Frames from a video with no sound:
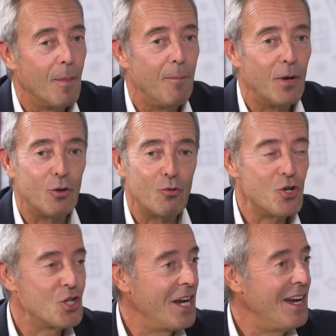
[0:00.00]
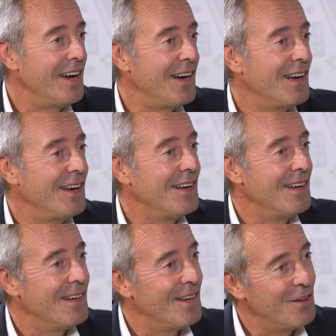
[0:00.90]
but to share
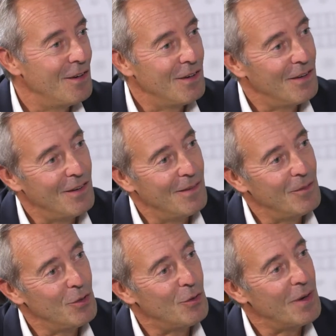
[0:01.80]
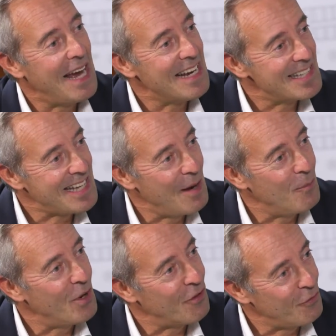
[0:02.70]
uh, you know, nice time
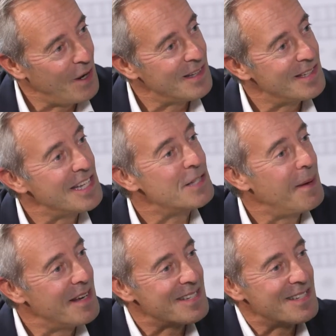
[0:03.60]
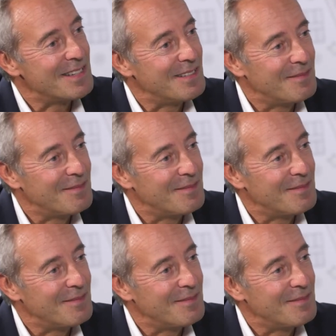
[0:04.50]
with friends in space.